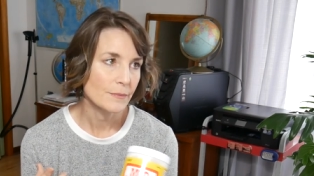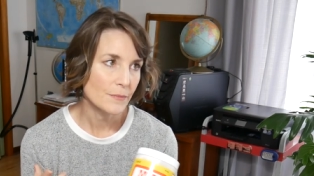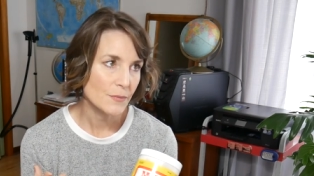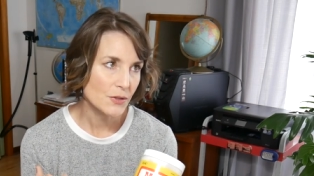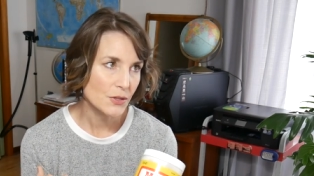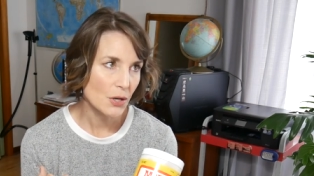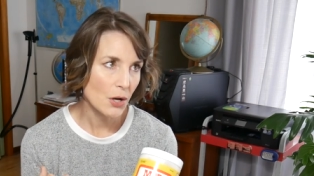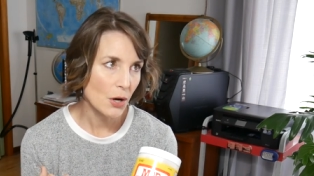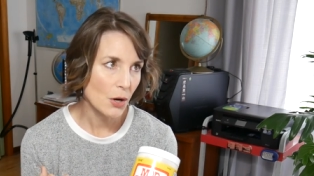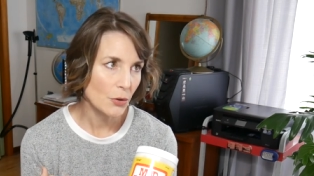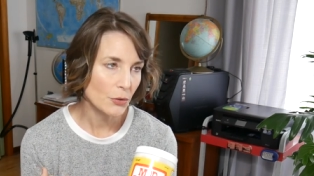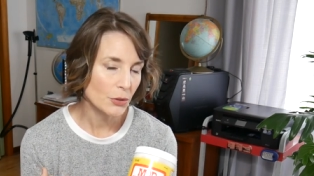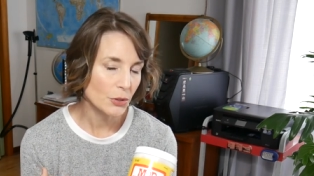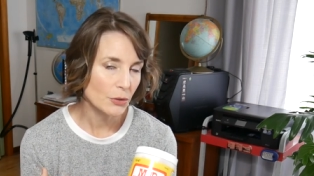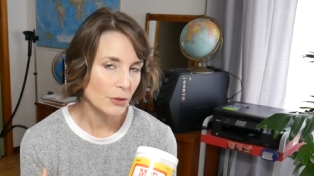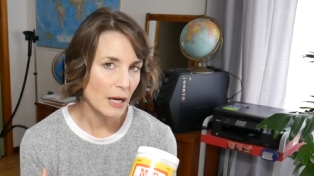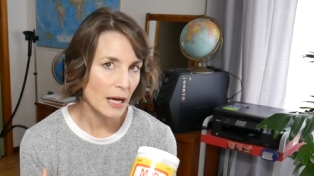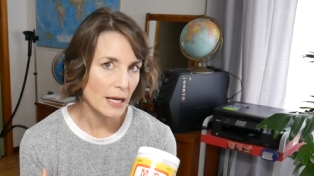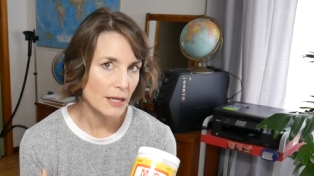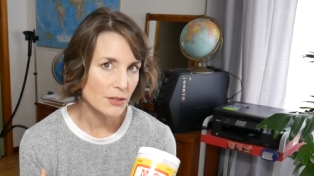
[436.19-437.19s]
So
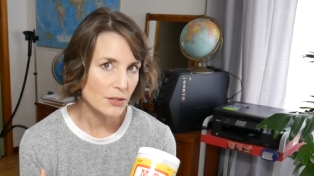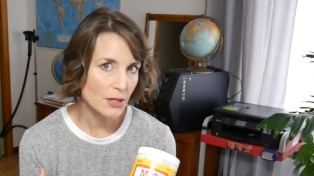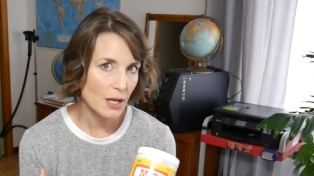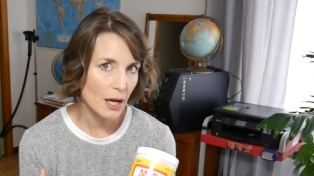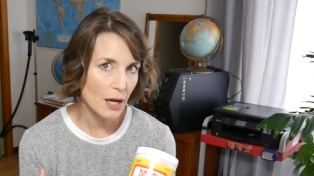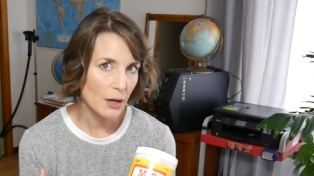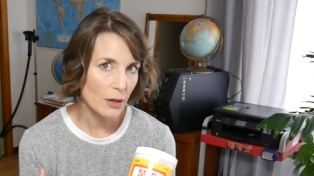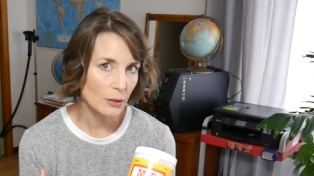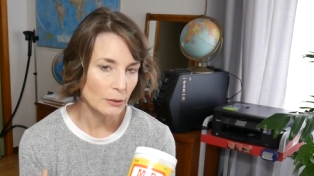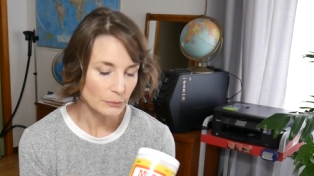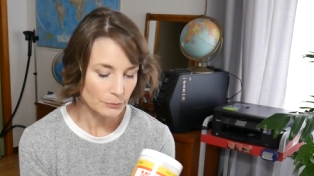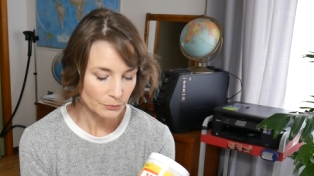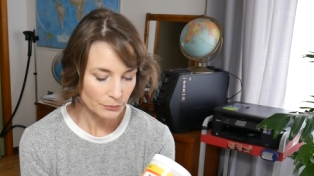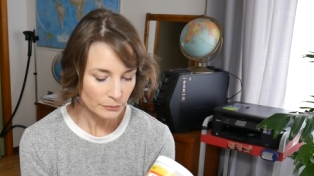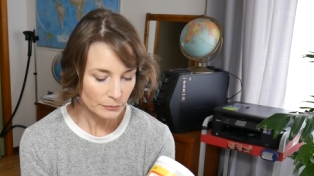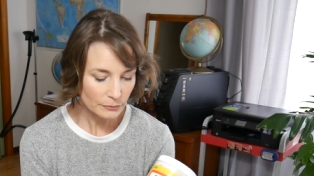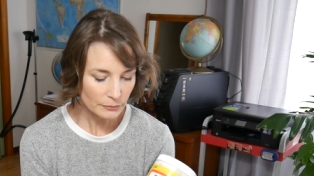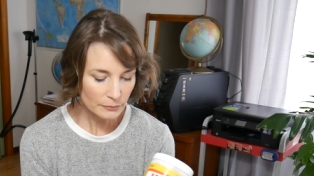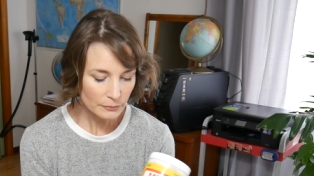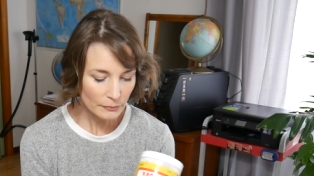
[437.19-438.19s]
you guys know
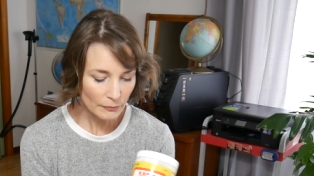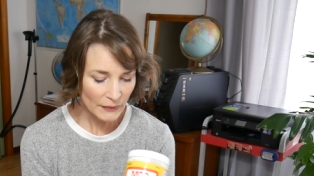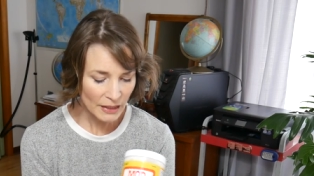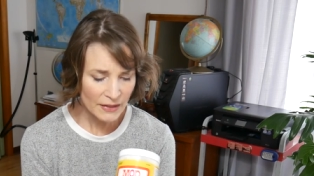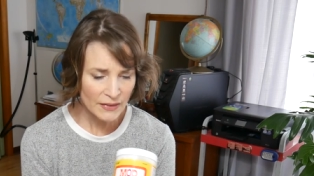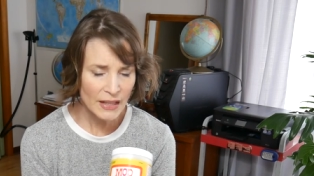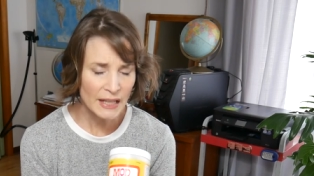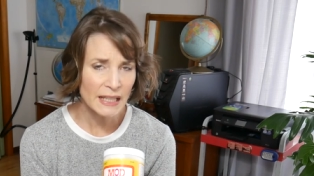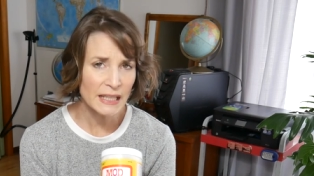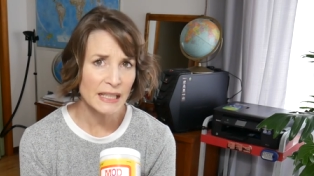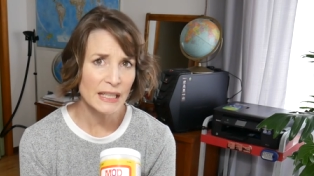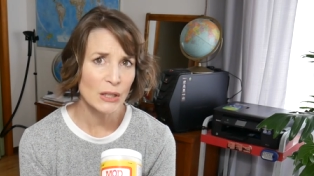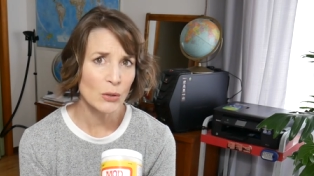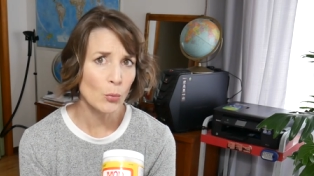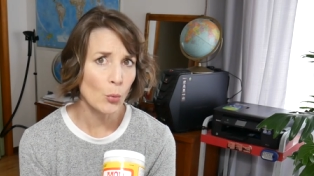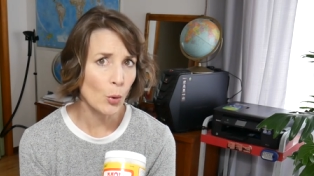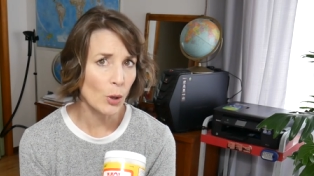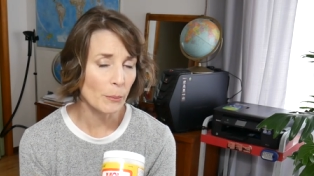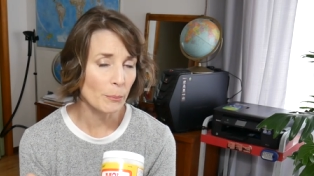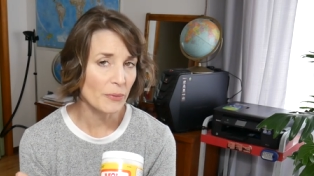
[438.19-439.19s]
that it
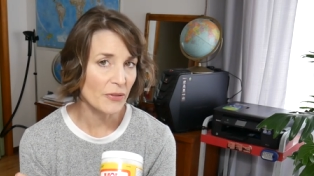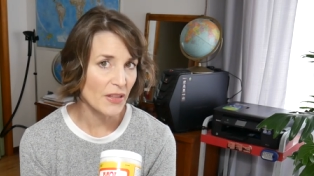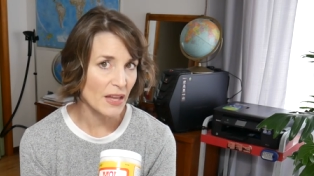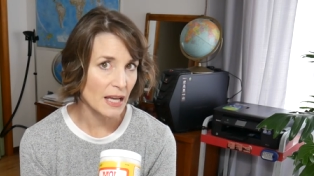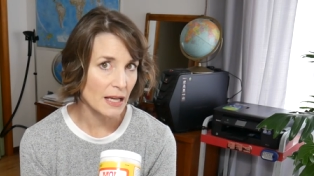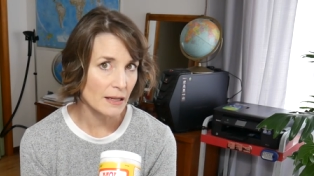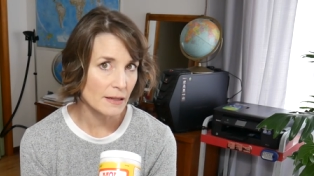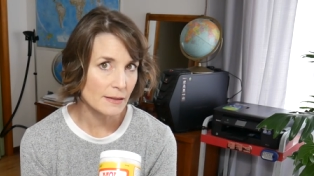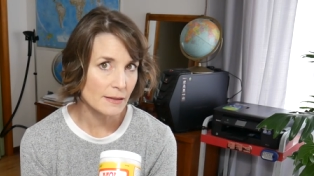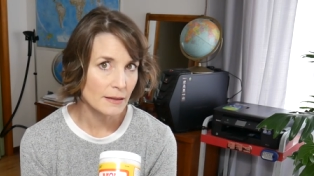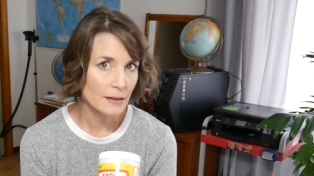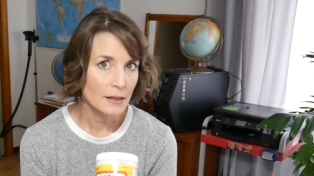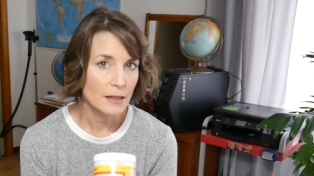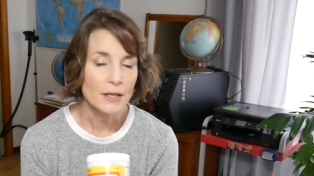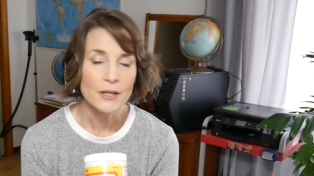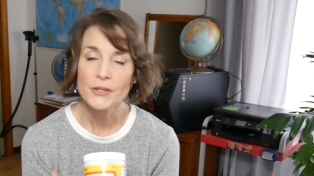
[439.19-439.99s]
can warp things.